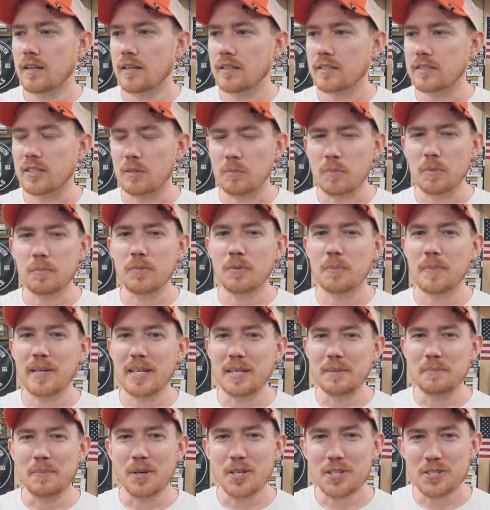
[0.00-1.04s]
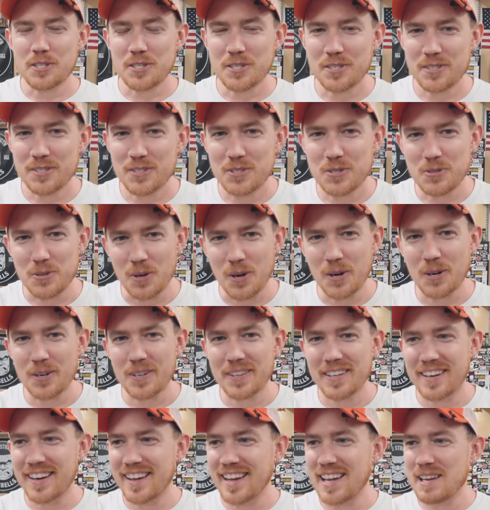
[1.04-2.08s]
Because I remember being much
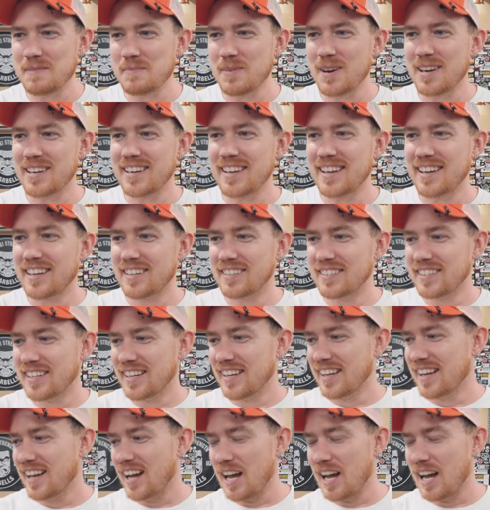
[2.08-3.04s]
stronger than I am right now.